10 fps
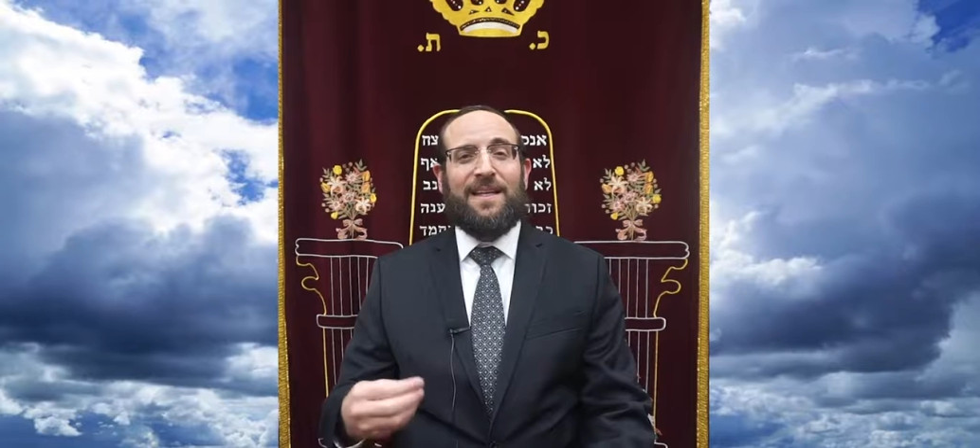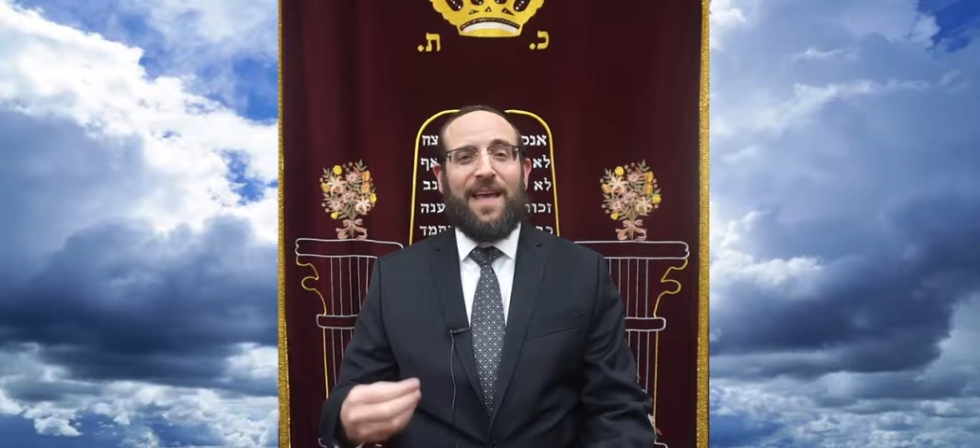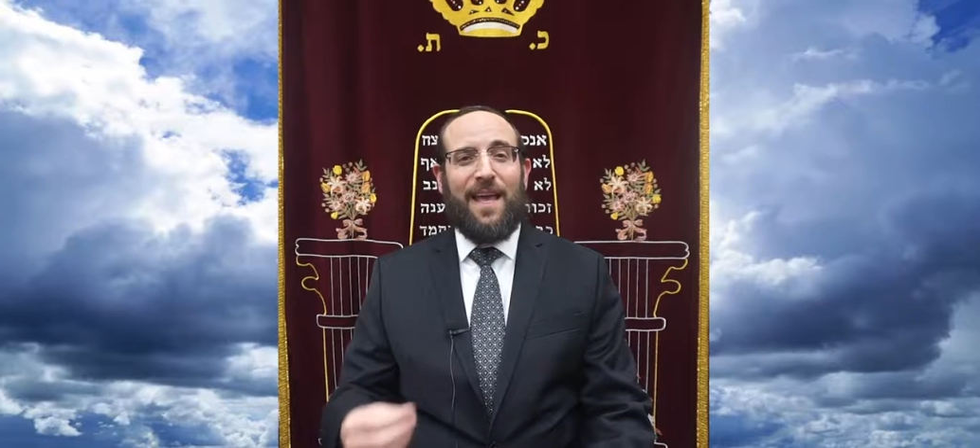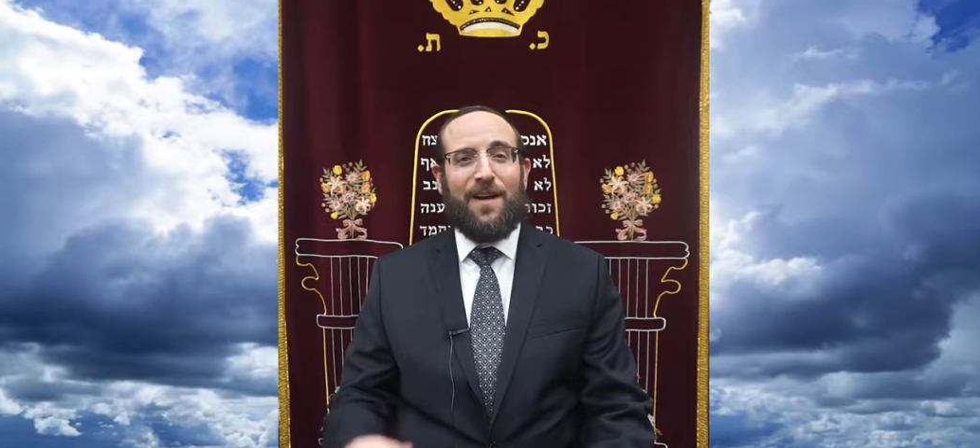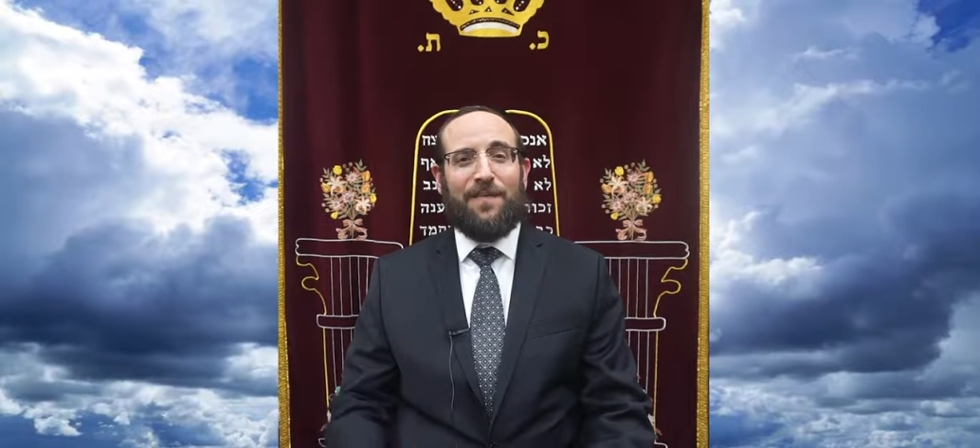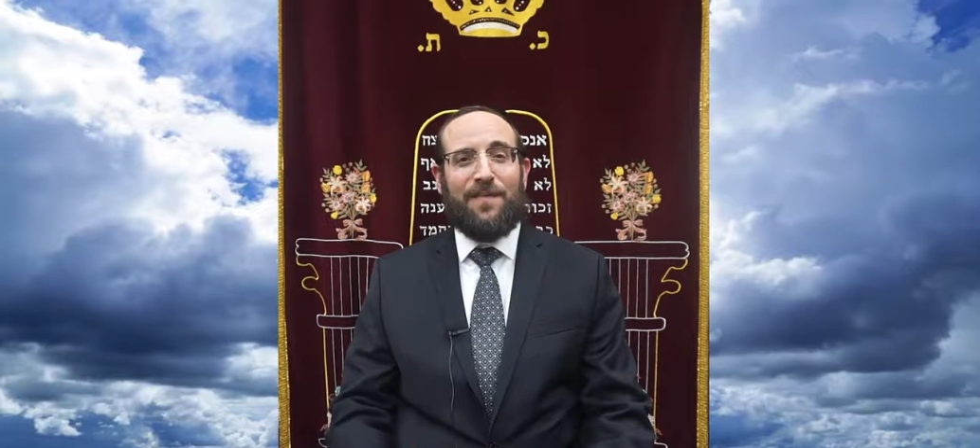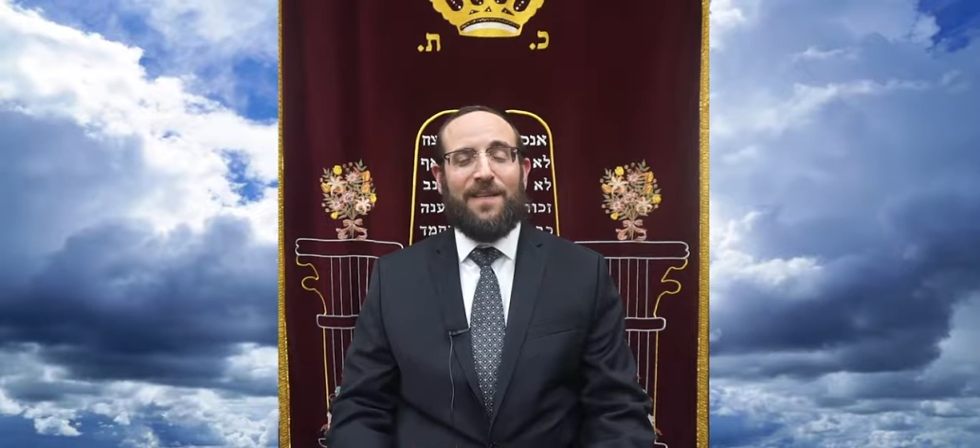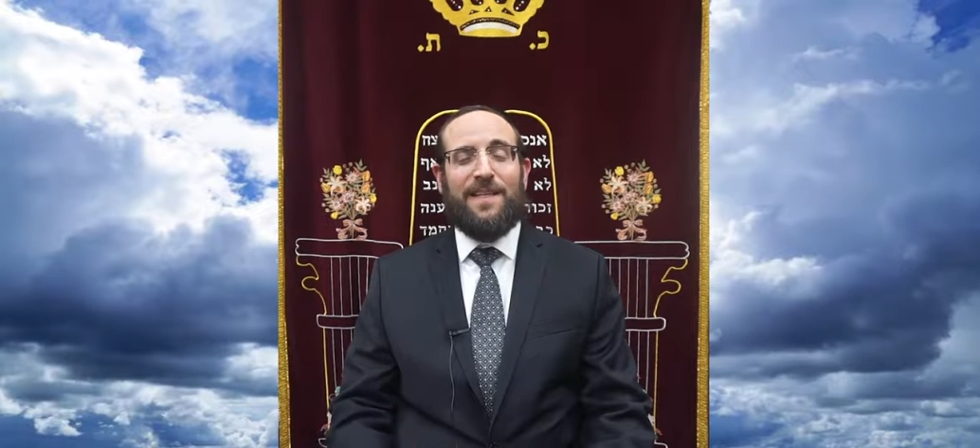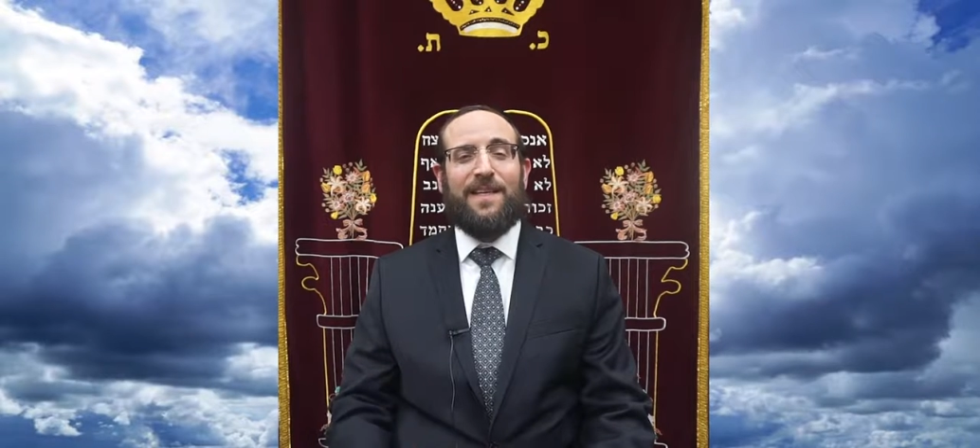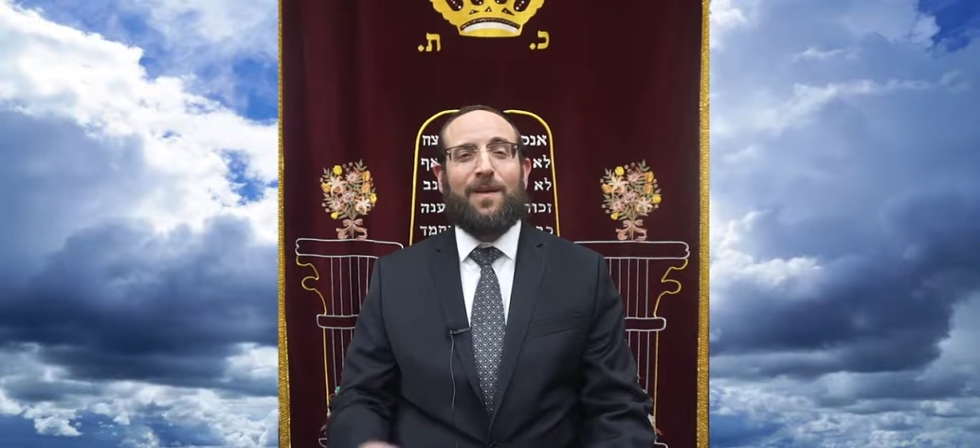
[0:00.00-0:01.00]

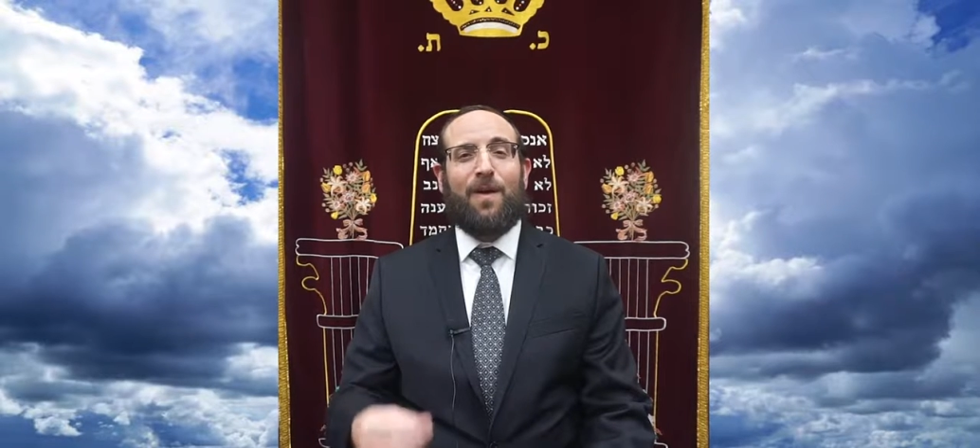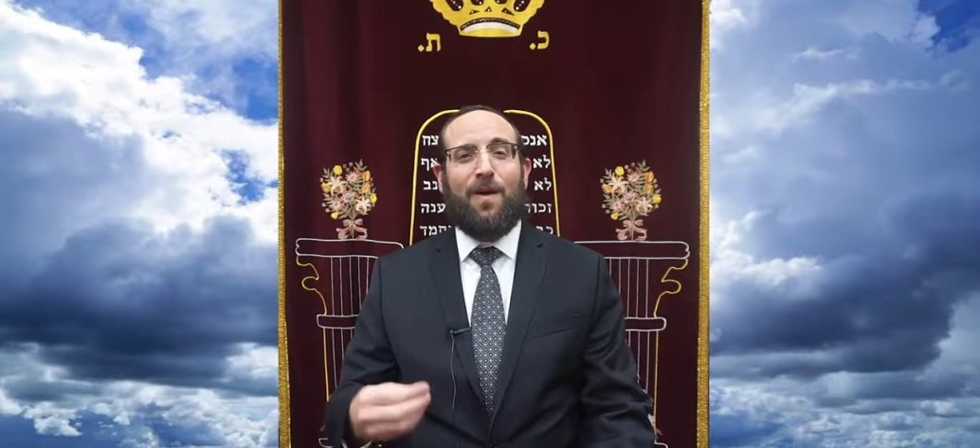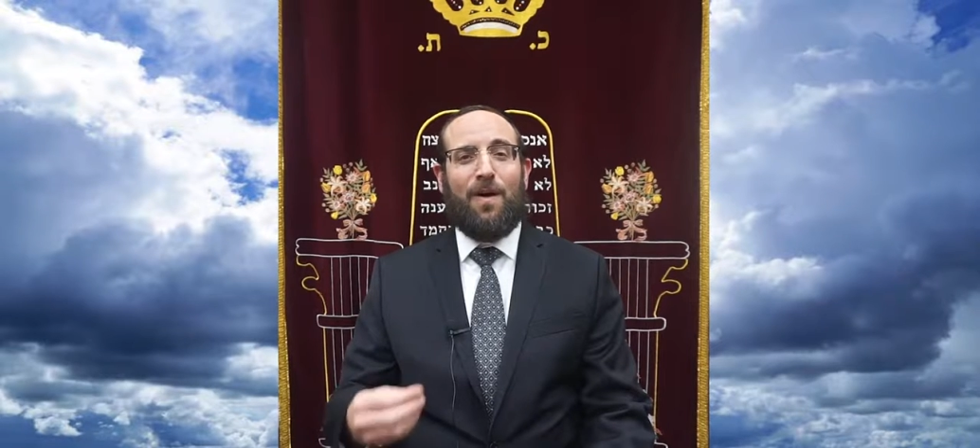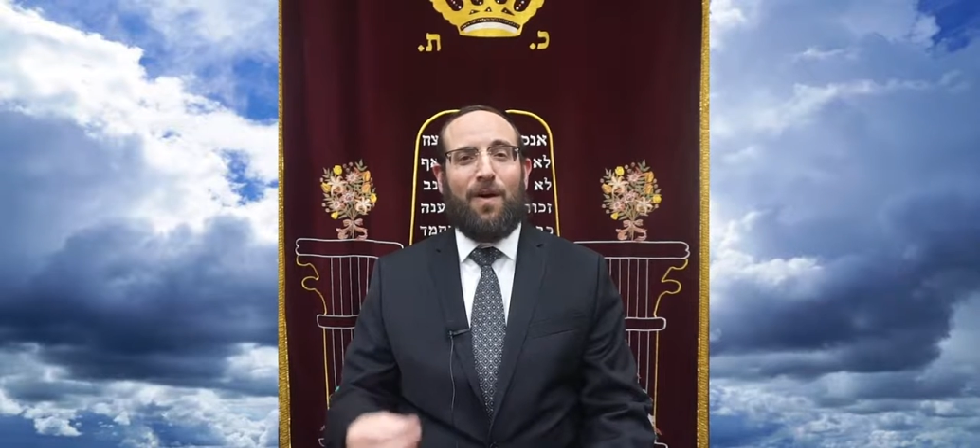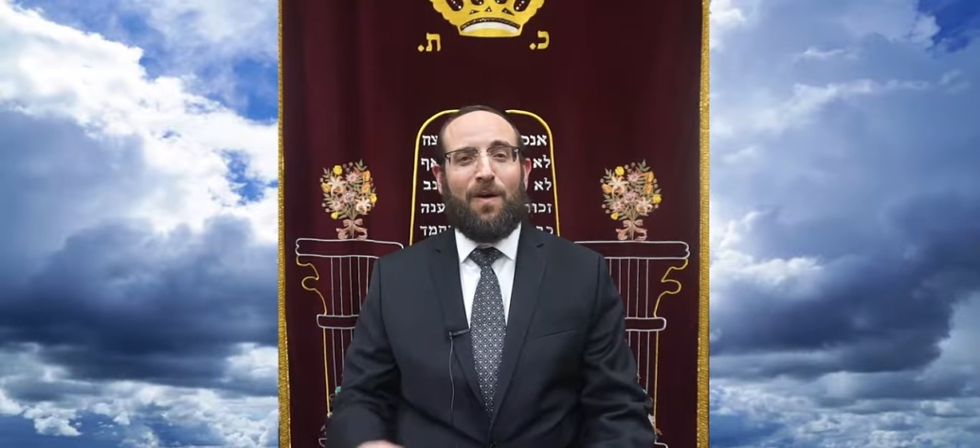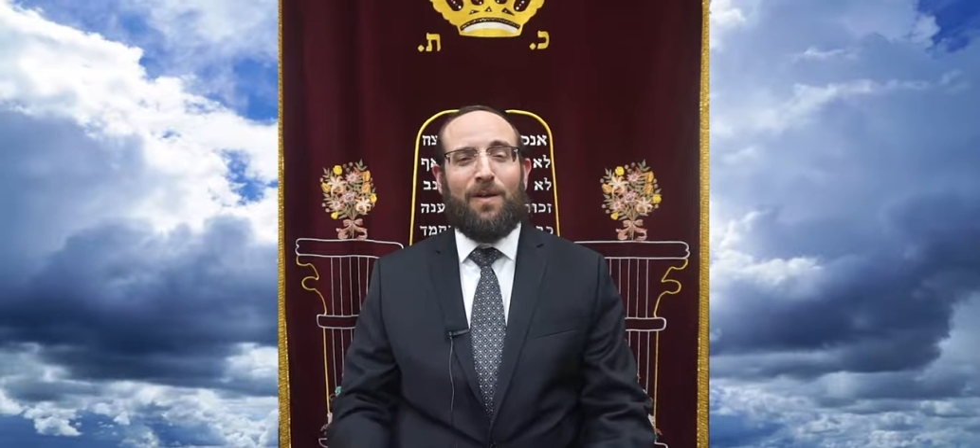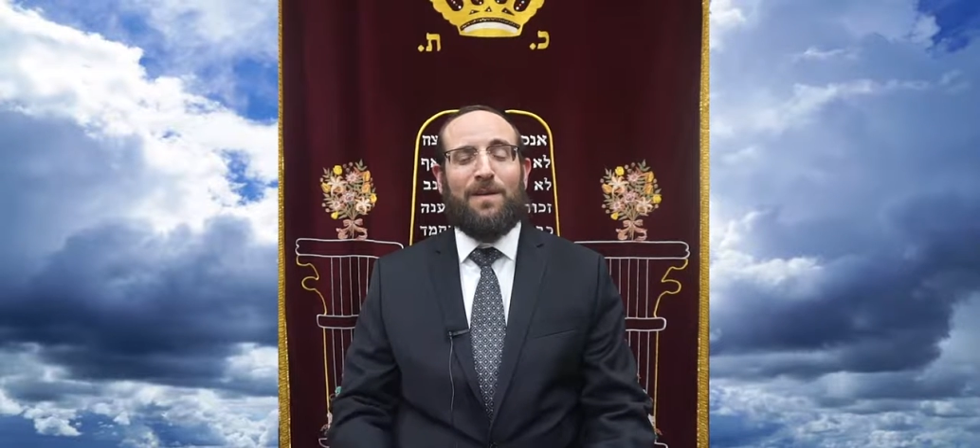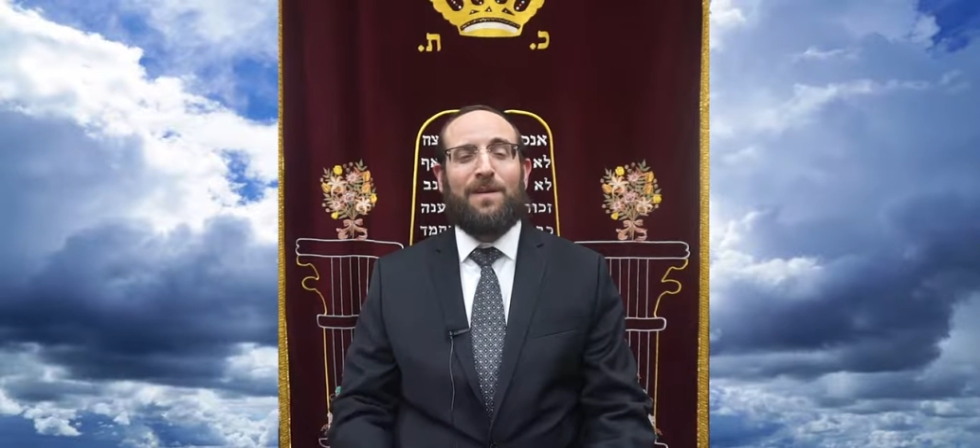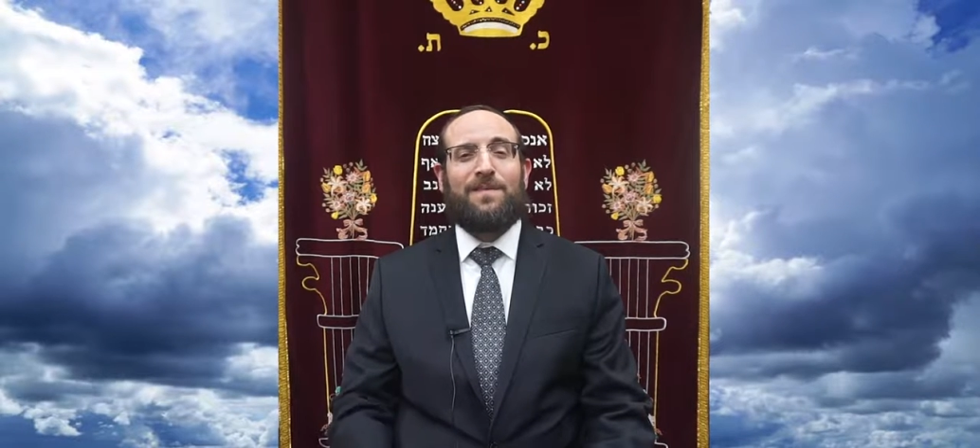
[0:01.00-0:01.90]
carefully all